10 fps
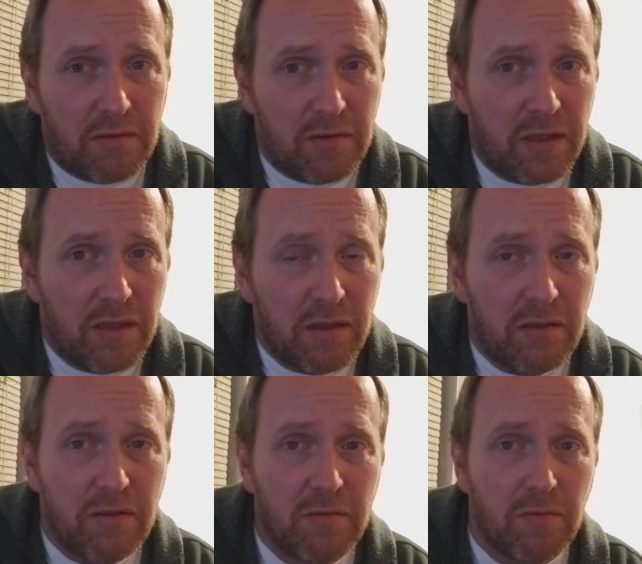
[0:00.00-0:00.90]
did
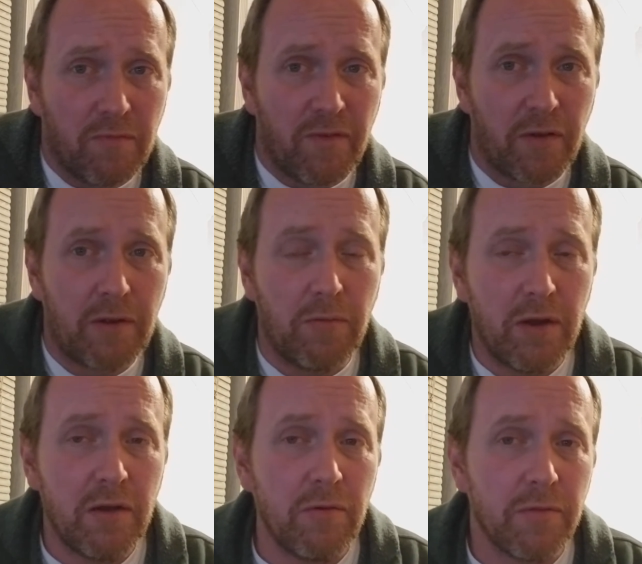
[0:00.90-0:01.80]
very
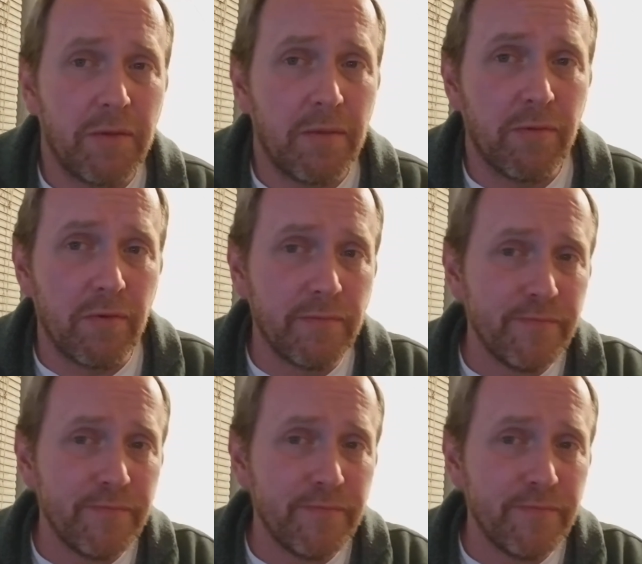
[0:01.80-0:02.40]
well with people